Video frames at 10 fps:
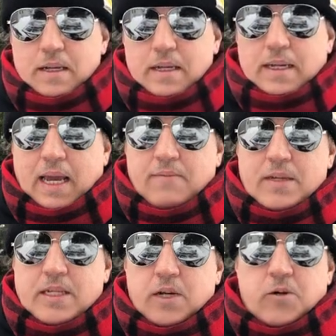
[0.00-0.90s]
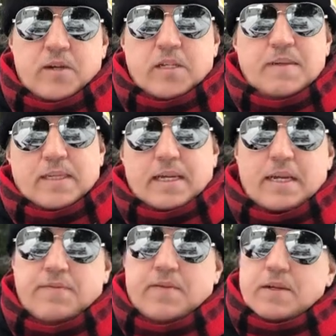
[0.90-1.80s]
gave us a Christmas
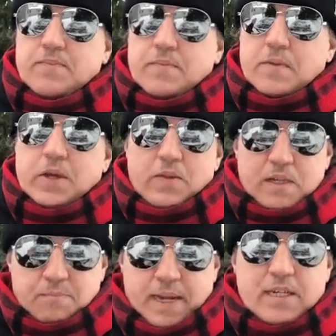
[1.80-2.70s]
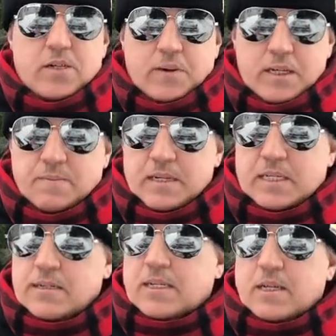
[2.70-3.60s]
gift, you know, this past Christmas.
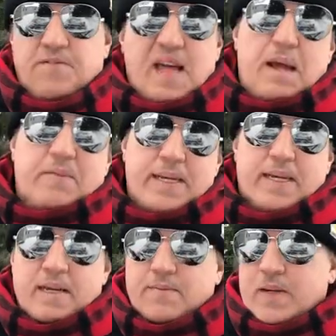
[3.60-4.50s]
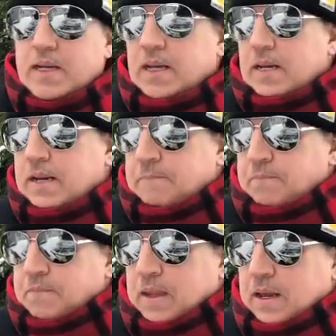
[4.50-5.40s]
It's a family gift.
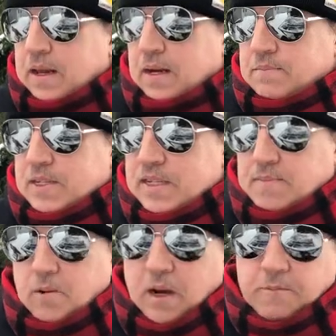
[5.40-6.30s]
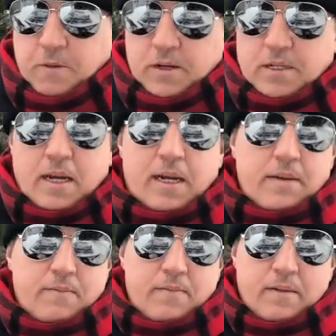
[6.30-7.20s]
And since my wife works
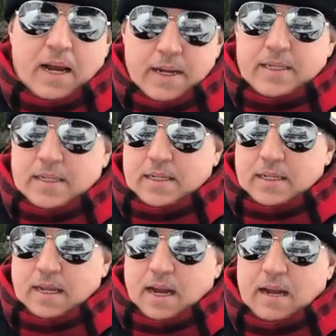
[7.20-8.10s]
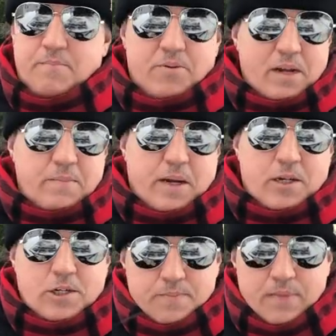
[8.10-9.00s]
nights, I pretty
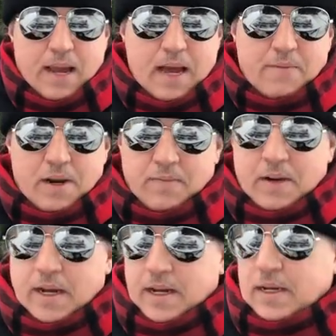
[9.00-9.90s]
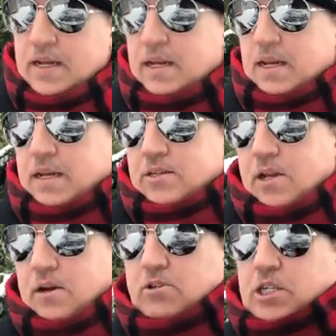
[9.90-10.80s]
much have it every night.
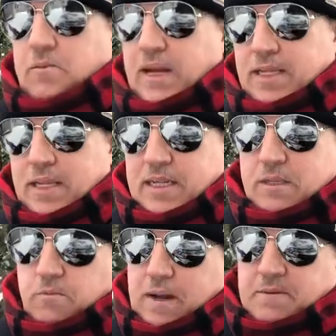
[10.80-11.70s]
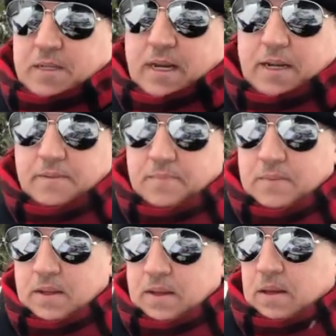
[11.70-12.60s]
So she went to this website
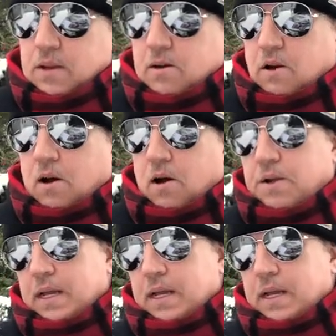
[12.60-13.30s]
called